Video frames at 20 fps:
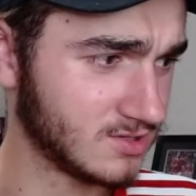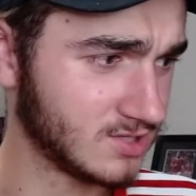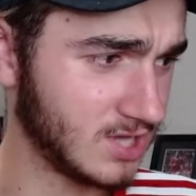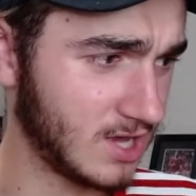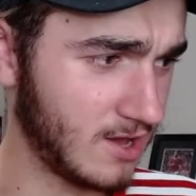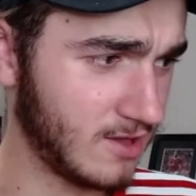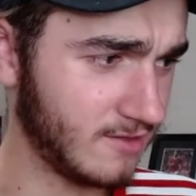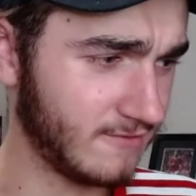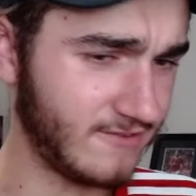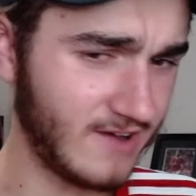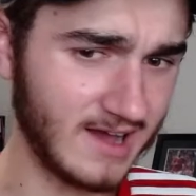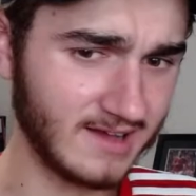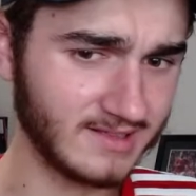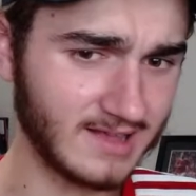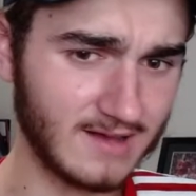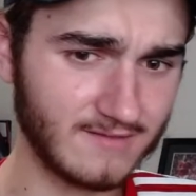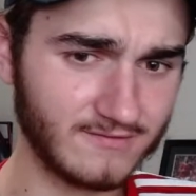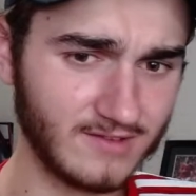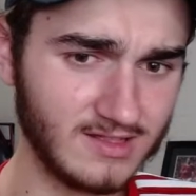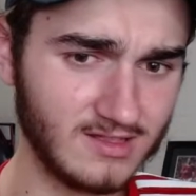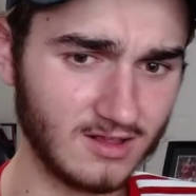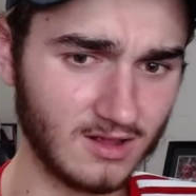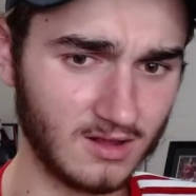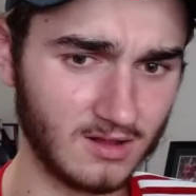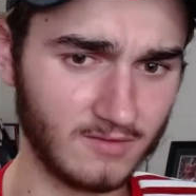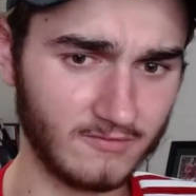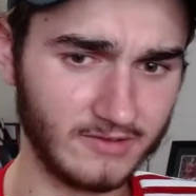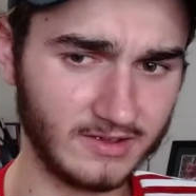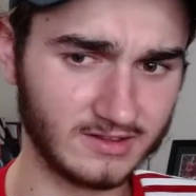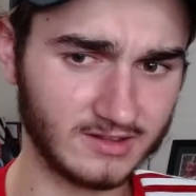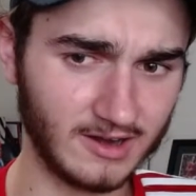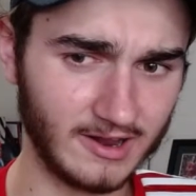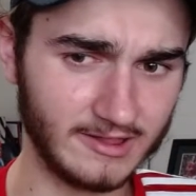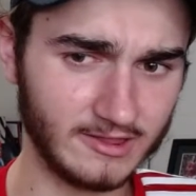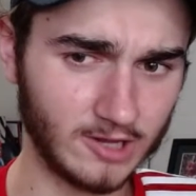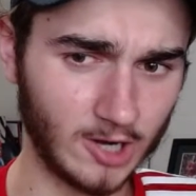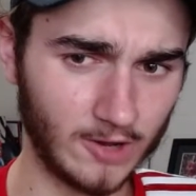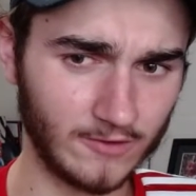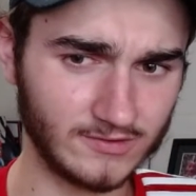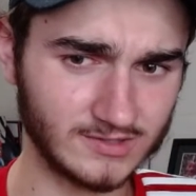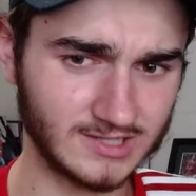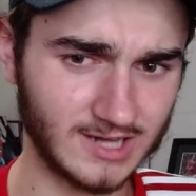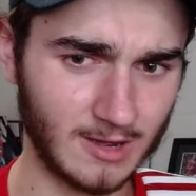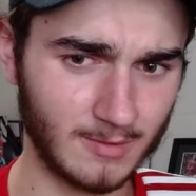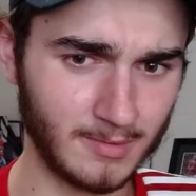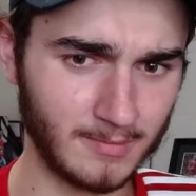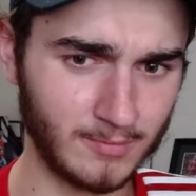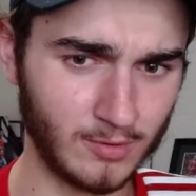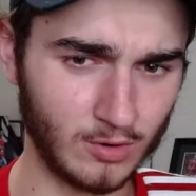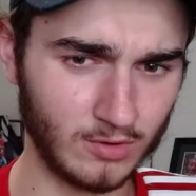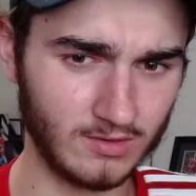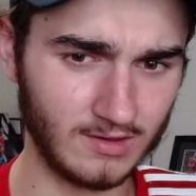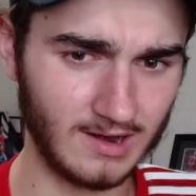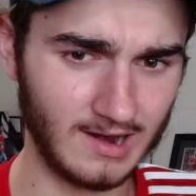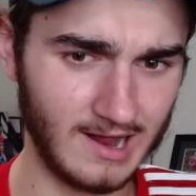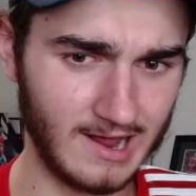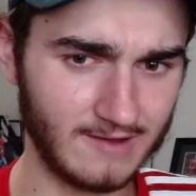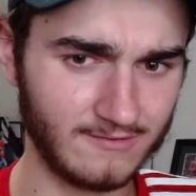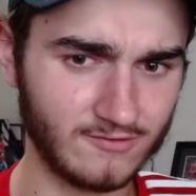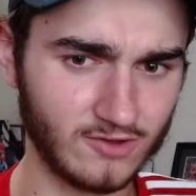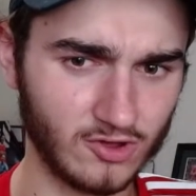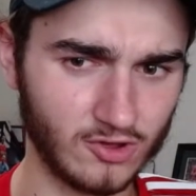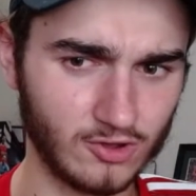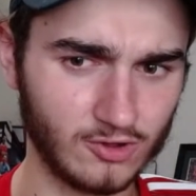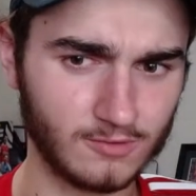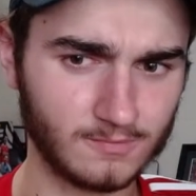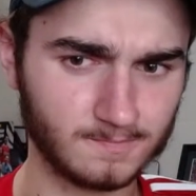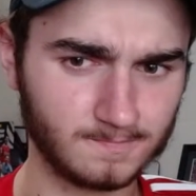So the fact that Victor Lindelof has now been put on the left, who